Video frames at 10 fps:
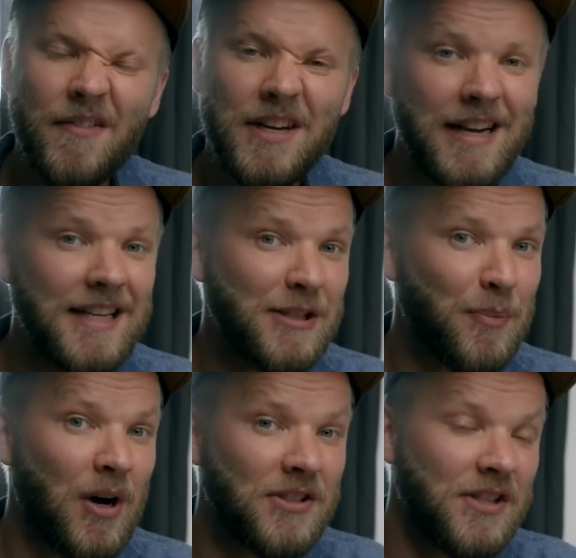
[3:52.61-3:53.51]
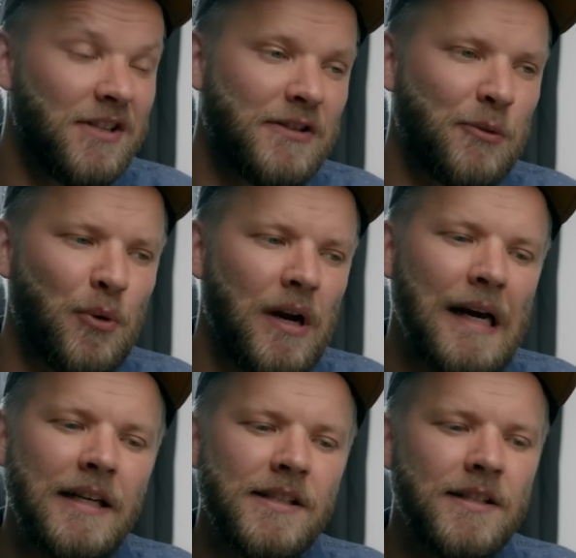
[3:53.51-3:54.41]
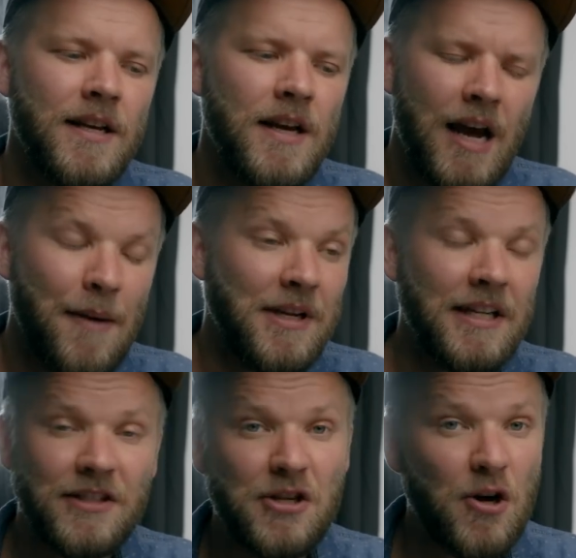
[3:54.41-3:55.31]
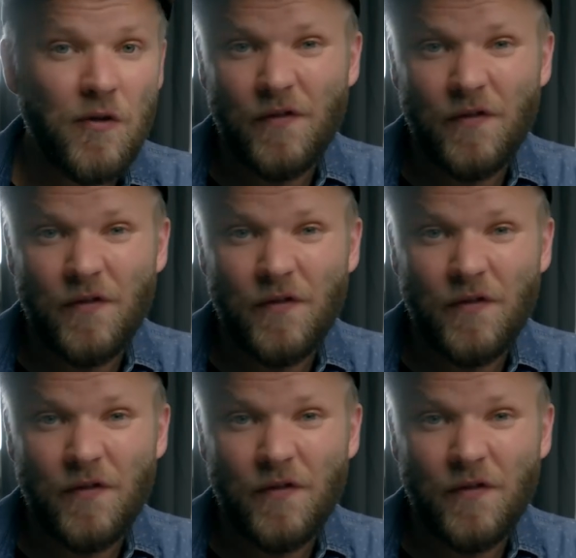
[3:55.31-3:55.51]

of a nice positive surprise. I mean, it's no